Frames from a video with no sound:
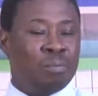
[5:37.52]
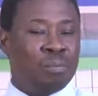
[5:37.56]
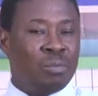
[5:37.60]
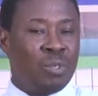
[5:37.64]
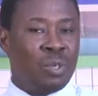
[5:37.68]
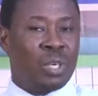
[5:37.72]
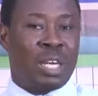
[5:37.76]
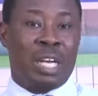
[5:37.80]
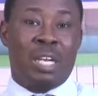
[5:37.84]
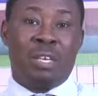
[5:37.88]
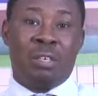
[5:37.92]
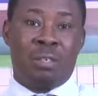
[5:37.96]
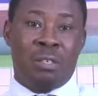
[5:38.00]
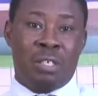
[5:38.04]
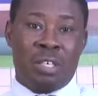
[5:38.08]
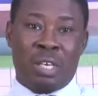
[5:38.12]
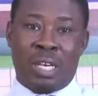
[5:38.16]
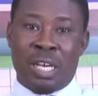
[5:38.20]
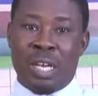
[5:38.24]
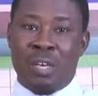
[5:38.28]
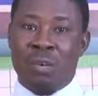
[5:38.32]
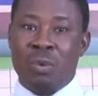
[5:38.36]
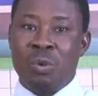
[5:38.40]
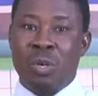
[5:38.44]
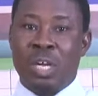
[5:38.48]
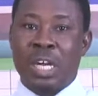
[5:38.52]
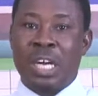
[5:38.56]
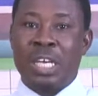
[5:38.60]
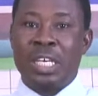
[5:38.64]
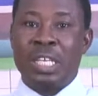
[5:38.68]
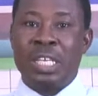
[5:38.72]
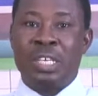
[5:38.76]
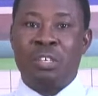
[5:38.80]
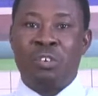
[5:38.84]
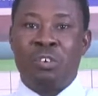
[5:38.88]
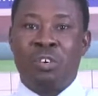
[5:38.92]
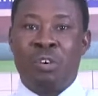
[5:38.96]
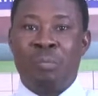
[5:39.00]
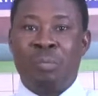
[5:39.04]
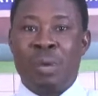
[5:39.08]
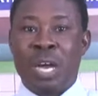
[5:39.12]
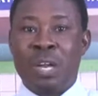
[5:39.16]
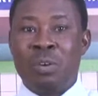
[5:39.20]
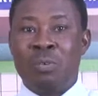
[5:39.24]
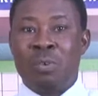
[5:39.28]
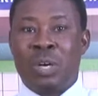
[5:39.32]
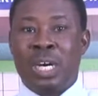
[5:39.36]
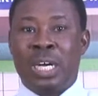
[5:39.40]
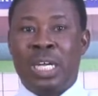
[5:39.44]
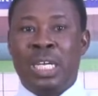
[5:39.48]
you can look at in your
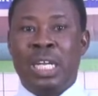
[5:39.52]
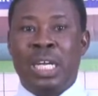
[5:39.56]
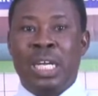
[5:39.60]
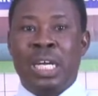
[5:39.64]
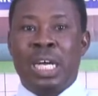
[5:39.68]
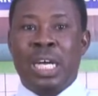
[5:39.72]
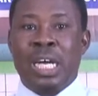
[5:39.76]
manual